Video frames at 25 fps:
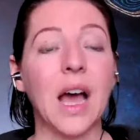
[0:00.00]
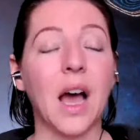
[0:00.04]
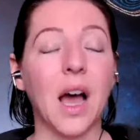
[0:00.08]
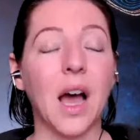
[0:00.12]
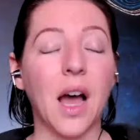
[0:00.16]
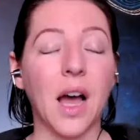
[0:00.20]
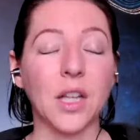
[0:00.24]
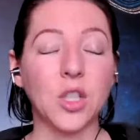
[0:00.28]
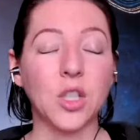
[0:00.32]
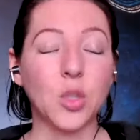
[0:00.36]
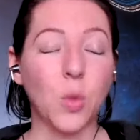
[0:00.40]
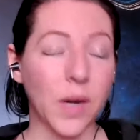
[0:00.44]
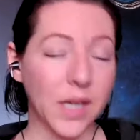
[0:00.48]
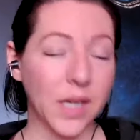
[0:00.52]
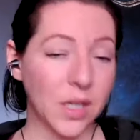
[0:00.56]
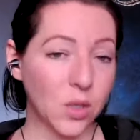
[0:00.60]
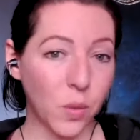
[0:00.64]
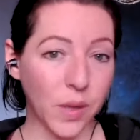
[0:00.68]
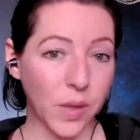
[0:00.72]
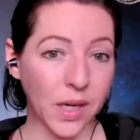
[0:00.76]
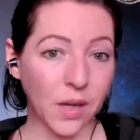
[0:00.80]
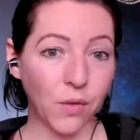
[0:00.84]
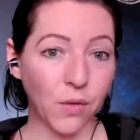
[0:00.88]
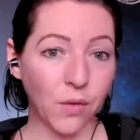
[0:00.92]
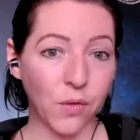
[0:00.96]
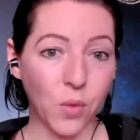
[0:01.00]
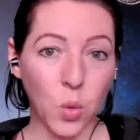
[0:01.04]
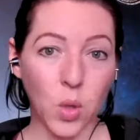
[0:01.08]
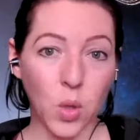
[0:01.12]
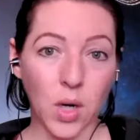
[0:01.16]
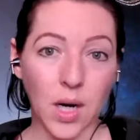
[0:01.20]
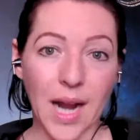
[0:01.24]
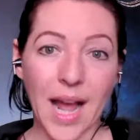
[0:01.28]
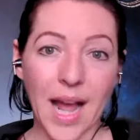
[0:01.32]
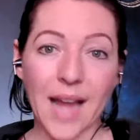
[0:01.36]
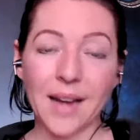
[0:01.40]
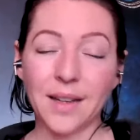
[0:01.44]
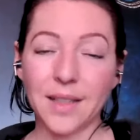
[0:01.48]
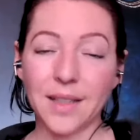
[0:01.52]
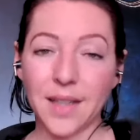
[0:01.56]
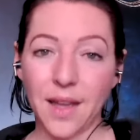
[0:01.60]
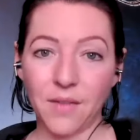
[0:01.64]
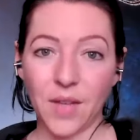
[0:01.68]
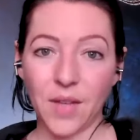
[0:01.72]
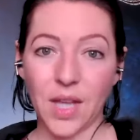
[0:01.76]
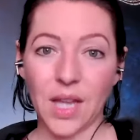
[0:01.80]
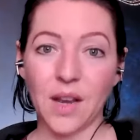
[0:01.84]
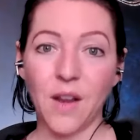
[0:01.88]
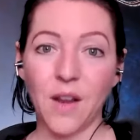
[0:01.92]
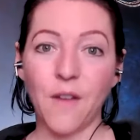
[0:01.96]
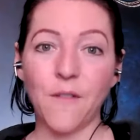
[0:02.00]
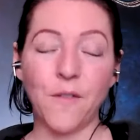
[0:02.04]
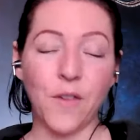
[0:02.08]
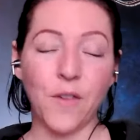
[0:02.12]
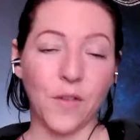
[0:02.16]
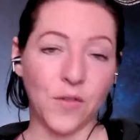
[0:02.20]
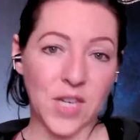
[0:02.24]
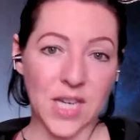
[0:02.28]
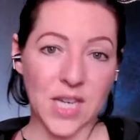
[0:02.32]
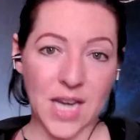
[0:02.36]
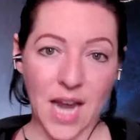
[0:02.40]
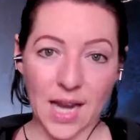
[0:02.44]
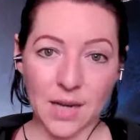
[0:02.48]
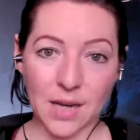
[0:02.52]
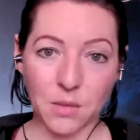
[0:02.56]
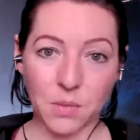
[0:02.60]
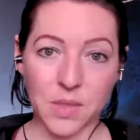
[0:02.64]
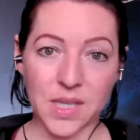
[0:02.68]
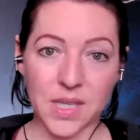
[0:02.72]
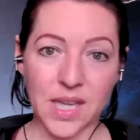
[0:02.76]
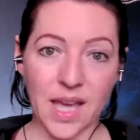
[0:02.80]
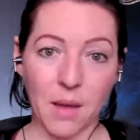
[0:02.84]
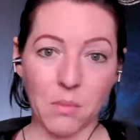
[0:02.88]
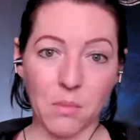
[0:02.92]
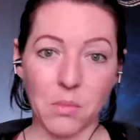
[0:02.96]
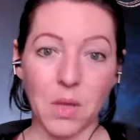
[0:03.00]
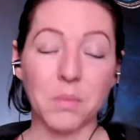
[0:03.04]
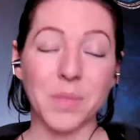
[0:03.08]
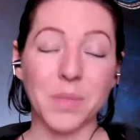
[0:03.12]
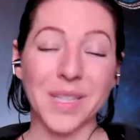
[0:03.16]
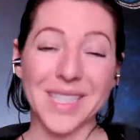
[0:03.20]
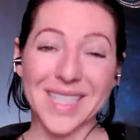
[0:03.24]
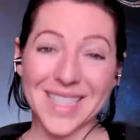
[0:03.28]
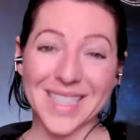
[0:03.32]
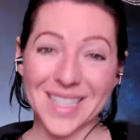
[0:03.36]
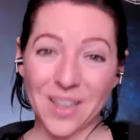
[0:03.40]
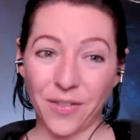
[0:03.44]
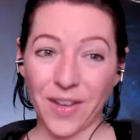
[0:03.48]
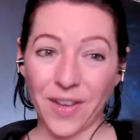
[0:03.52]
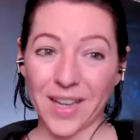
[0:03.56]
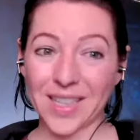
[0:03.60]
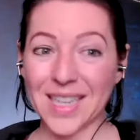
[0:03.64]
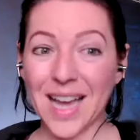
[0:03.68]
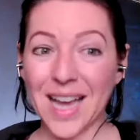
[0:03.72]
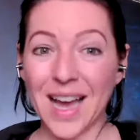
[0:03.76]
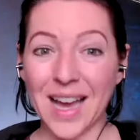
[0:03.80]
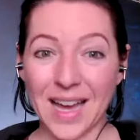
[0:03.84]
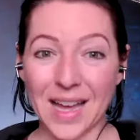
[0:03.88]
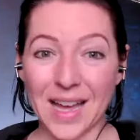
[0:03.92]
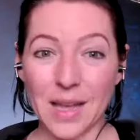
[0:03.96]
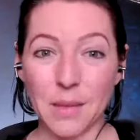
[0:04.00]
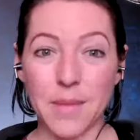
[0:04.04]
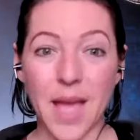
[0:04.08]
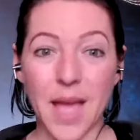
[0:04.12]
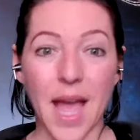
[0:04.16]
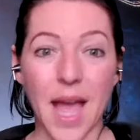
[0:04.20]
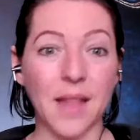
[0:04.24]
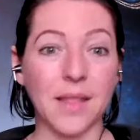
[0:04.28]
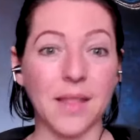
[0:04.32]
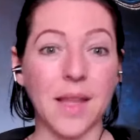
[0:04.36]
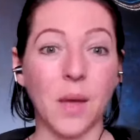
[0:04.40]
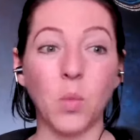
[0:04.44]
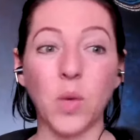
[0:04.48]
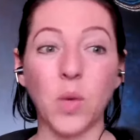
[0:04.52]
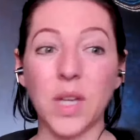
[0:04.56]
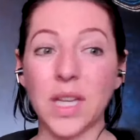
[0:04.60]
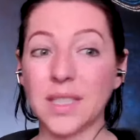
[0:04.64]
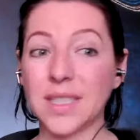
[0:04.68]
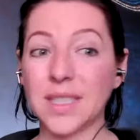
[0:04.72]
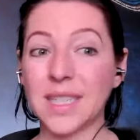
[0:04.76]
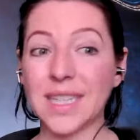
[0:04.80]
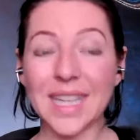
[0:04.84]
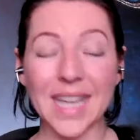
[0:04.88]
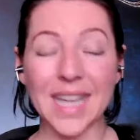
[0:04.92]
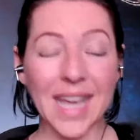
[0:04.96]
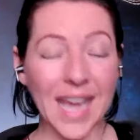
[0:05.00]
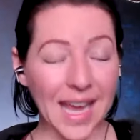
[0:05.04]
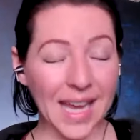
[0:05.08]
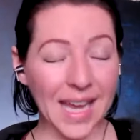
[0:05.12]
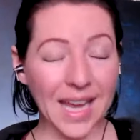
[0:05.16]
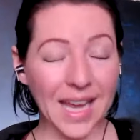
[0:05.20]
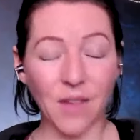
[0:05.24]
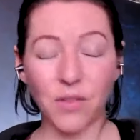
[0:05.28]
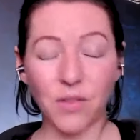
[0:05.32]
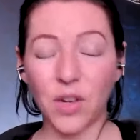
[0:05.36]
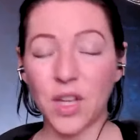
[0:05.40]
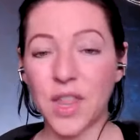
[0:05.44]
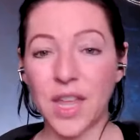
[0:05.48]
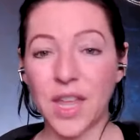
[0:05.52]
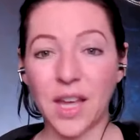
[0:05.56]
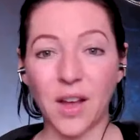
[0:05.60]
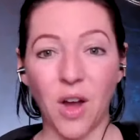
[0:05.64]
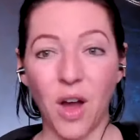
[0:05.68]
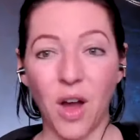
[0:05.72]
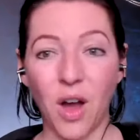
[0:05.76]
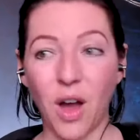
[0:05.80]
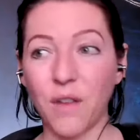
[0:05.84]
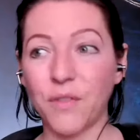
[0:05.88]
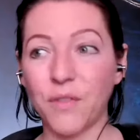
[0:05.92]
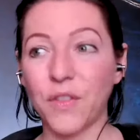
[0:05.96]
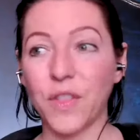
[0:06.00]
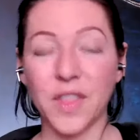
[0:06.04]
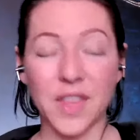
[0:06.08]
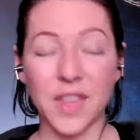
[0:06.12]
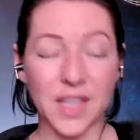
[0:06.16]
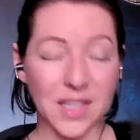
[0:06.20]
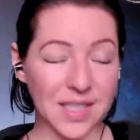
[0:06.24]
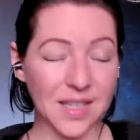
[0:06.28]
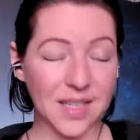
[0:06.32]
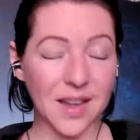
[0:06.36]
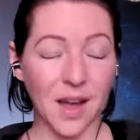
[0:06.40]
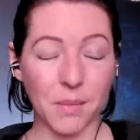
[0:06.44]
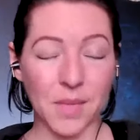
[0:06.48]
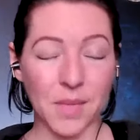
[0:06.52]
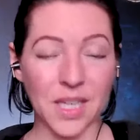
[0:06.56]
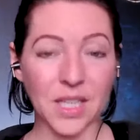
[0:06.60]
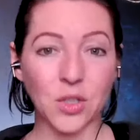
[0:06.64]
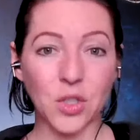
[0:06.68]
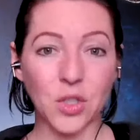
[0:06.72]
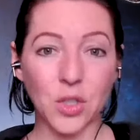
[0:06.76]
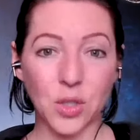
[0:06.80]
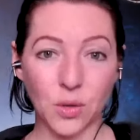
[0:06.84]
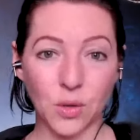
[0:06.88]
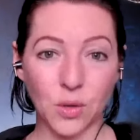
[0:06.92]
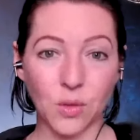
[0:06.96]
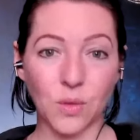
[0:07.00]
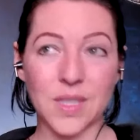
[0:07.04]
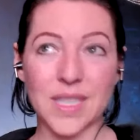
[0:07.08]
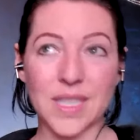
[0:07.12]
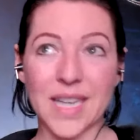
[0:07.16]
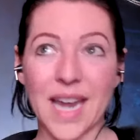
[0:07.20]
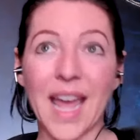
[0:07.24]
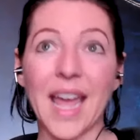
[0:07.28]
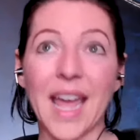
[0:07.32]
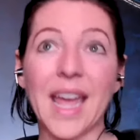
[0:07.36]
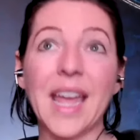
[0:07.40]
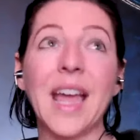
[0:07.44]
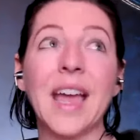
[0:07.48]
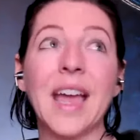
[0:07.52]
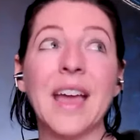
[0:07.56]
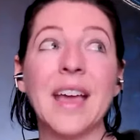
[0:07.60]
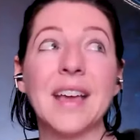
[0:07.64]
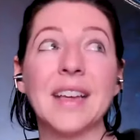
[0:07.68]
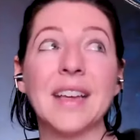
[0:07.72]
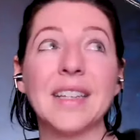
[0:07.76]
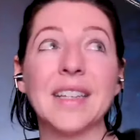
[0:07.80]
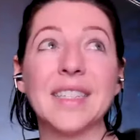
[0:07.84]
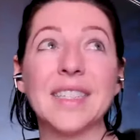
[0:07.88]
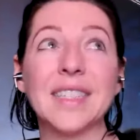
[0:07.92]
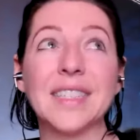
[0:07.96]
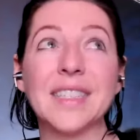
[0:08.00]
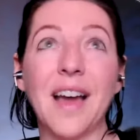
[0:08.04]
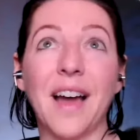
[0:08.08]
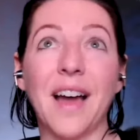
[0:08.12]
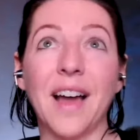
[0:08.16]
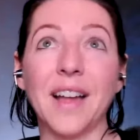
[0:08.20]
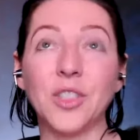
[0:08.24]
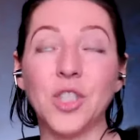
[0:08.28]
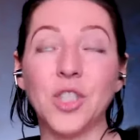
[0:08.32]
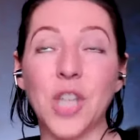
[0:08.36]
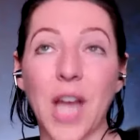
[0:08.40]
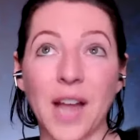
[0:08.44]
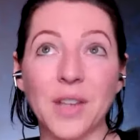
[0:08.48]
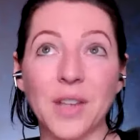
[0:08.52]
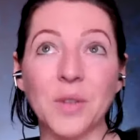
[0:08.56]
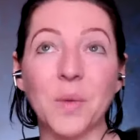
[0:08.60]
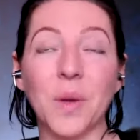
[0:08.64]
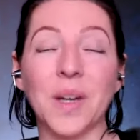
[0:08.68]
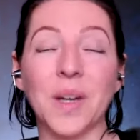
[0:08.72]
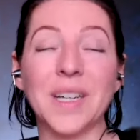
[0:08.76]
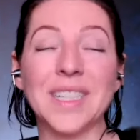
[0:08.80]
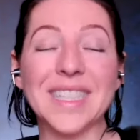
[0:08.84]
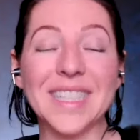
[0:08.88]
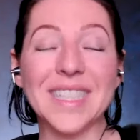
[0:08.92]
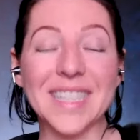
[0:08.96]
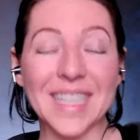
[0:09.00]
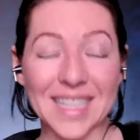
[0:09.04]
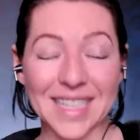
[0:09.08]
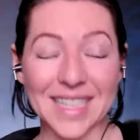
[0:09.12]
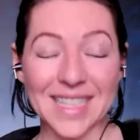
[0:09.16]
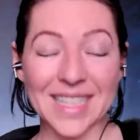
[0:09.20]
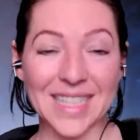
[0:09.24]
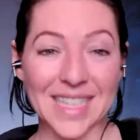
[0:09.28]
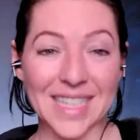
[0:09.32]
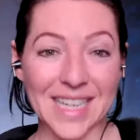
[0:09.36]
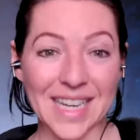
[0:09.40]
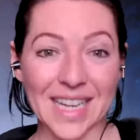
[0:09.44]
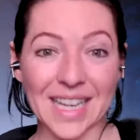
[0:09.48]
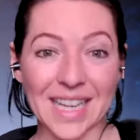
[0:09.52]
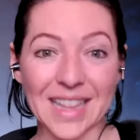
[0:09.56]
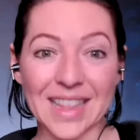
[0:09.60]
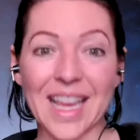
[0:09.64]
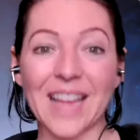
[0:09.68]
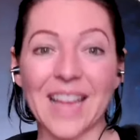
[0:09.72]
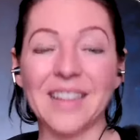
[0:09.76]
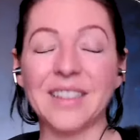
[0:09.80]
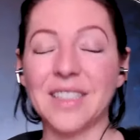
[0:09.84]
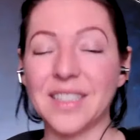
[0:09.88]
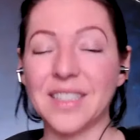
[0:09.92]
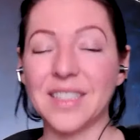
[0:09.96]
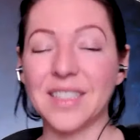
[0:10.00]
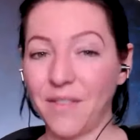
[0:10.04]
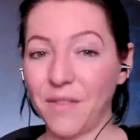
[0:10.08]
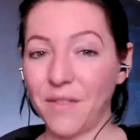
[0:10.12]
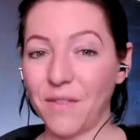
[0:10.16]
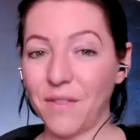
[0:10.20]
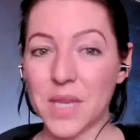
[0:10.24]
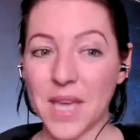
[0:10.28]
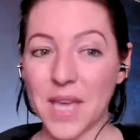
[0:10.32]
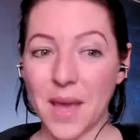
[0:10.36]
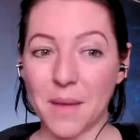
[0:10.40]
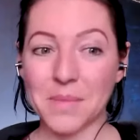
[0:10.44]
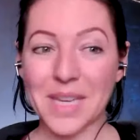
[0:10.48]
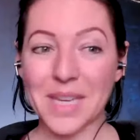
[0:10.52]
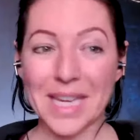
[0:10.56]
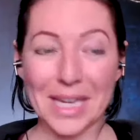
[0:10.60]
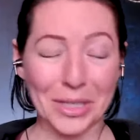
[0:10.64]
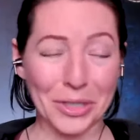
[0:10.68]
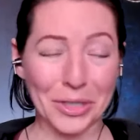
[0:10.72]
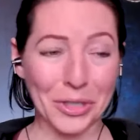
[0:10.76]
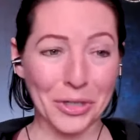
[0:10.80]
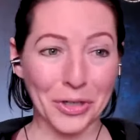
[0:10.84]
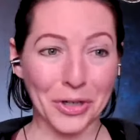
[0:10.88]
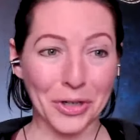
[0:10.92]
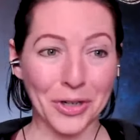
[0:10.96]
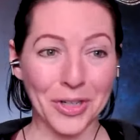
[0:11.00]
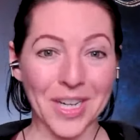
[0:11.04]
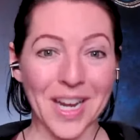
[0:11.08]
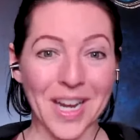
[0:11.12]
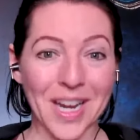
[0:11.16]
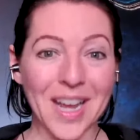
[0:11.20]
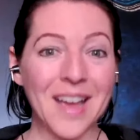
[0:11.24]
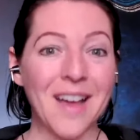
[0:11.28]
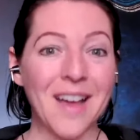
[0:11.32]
Uh, 2024 at 11:59 p.m. Pacific time, and then we kick everything off this coming Tuesday, uh, January 16th at 7 p.m. Eastern.